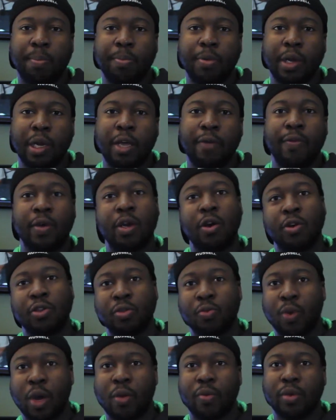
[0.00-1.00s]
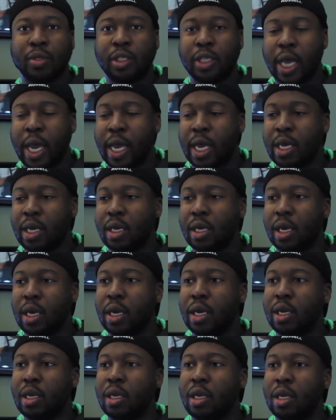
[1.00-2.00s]
Olivia goes away with Jake,
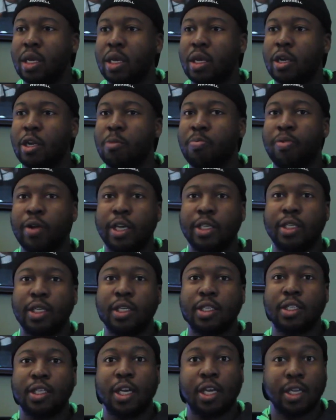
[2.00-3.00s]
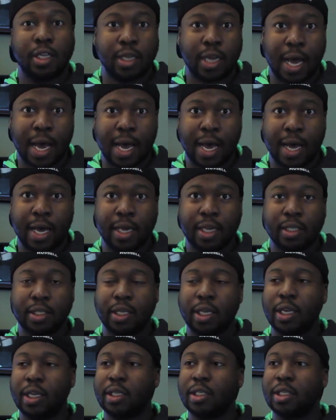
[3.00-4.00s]
and the president's son dies,
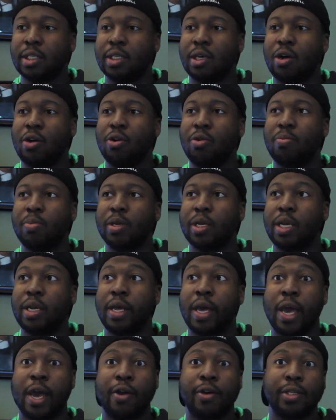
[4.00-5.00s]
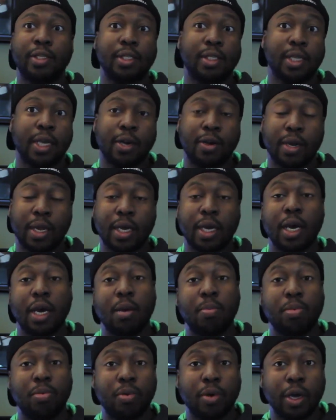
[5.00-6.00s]
and it's just a whole bunch. And then Harrison's held at
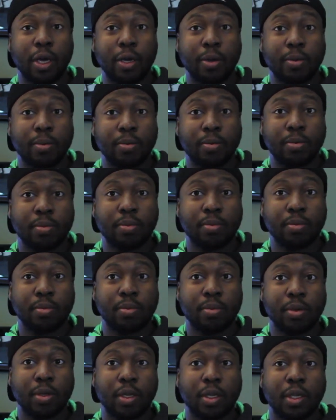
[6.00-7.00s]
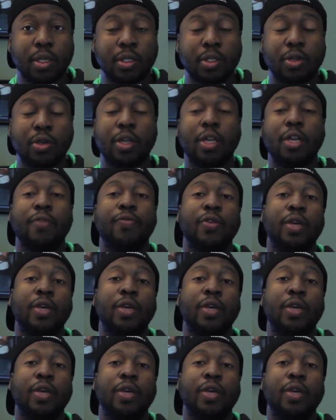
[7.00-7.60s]
gunpoint. So then, if